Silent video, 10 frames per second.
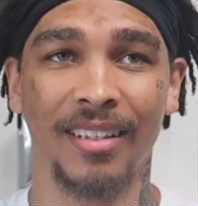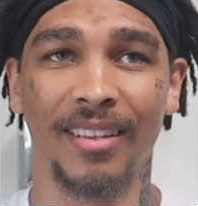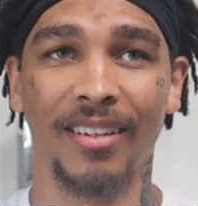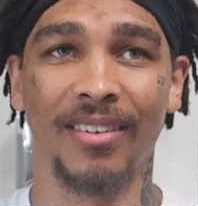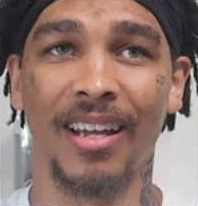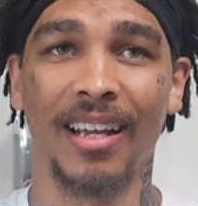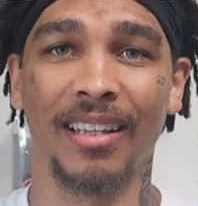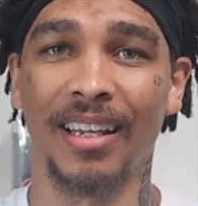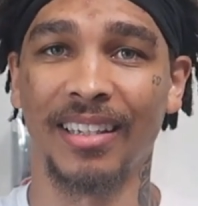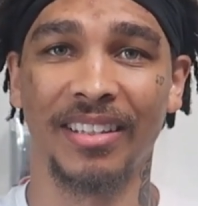they're
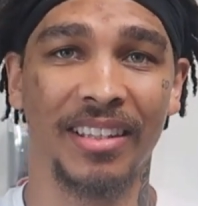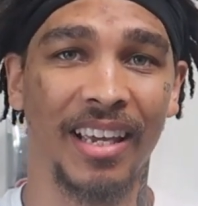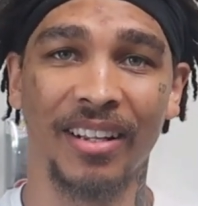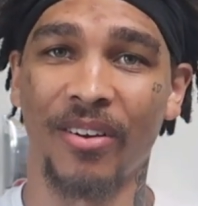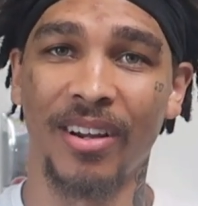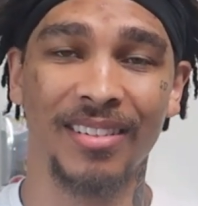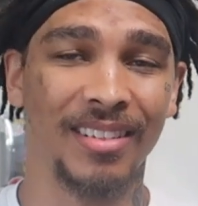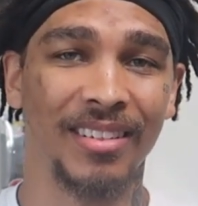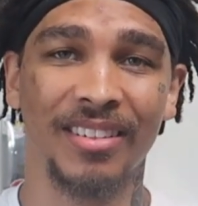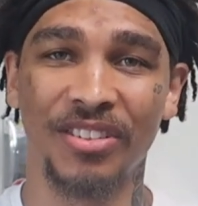not like that
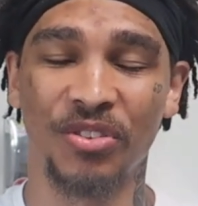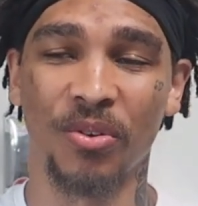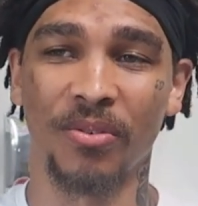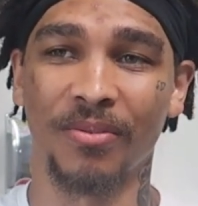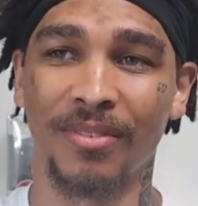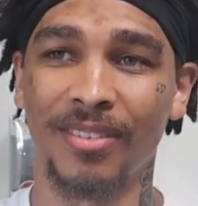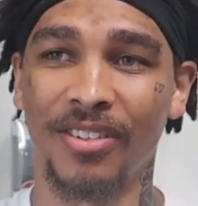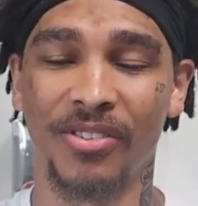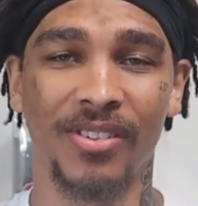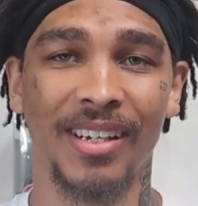crazy Jordan
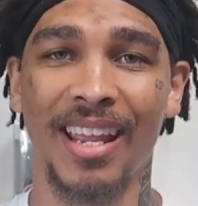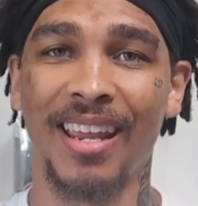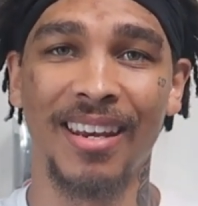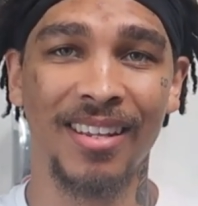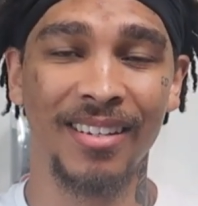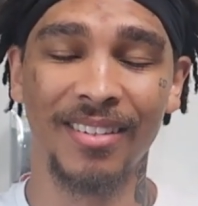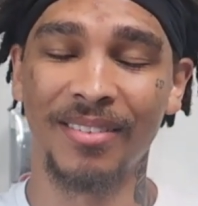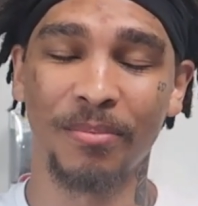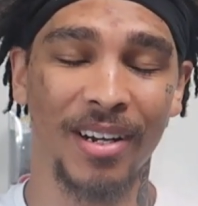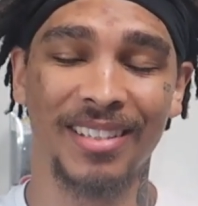180
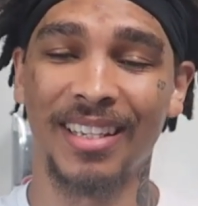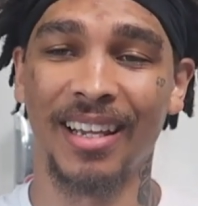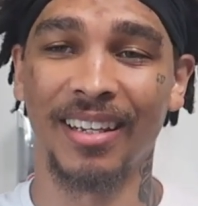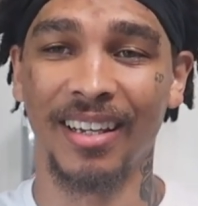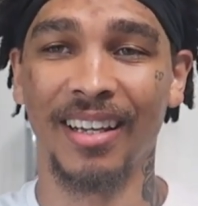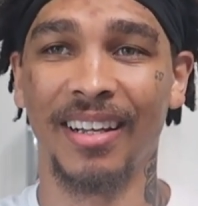price tag.